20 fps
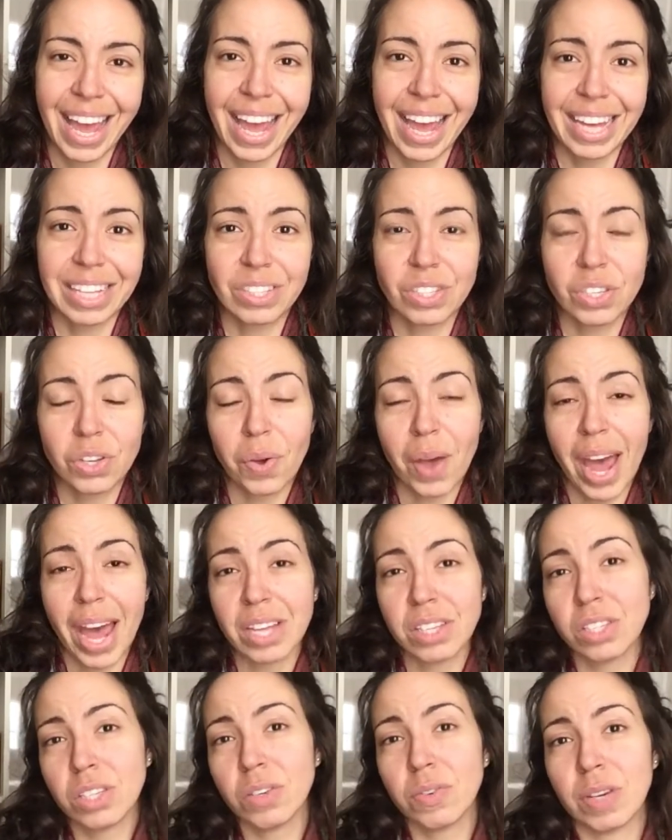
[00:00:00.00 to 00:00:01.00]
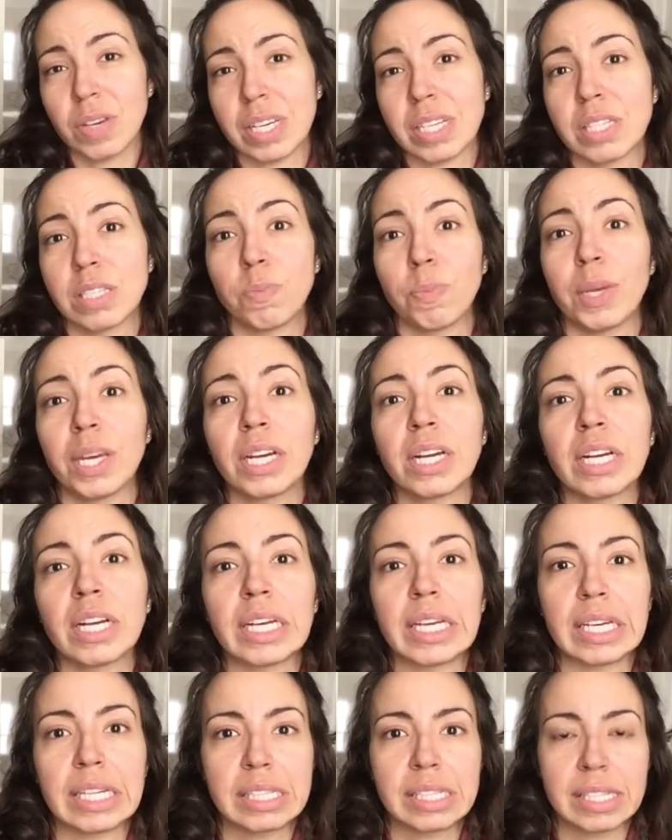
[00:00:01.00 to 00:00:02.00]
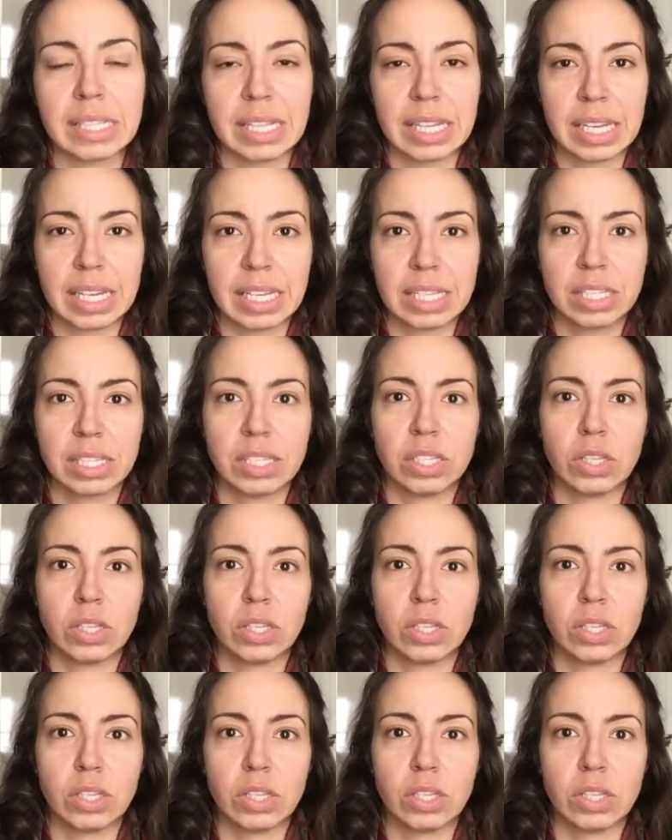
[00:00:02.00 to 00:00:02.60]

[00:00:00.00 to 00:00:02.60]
And so as you experience this,